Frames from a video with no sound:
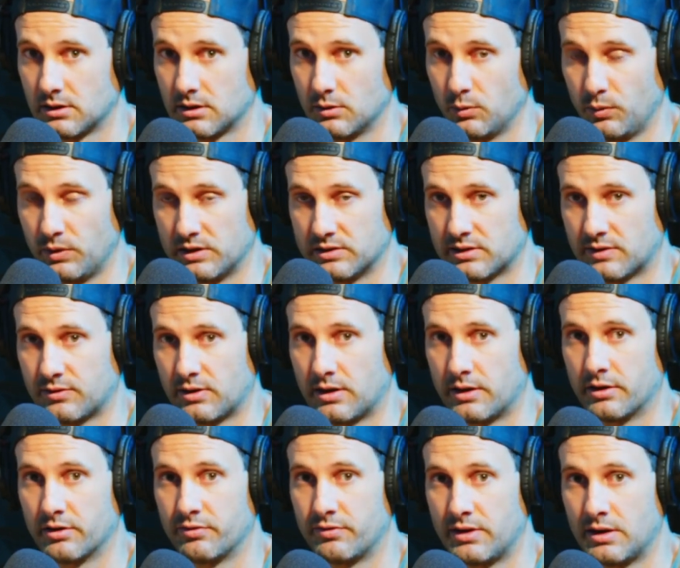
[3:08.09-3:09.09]
We just have to
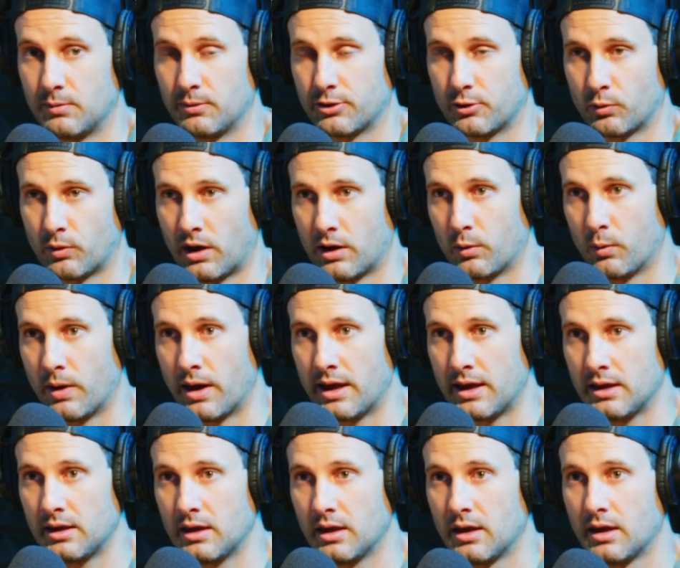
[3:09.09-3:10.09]
intervene with the right
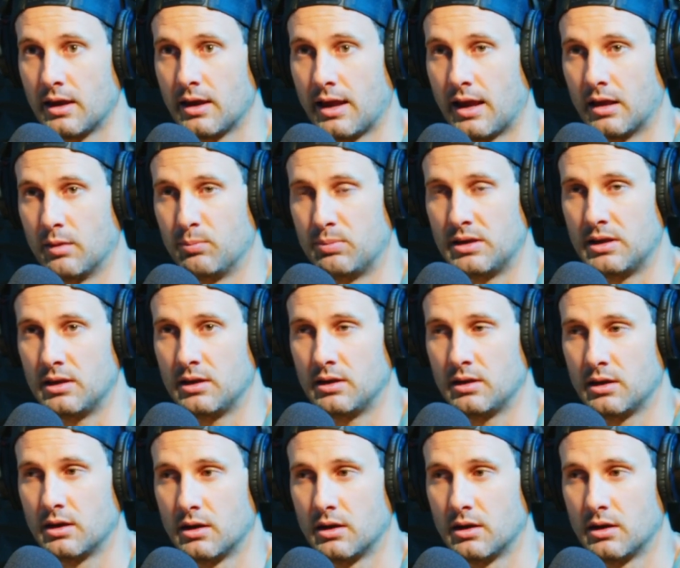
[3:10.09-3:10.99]
way and be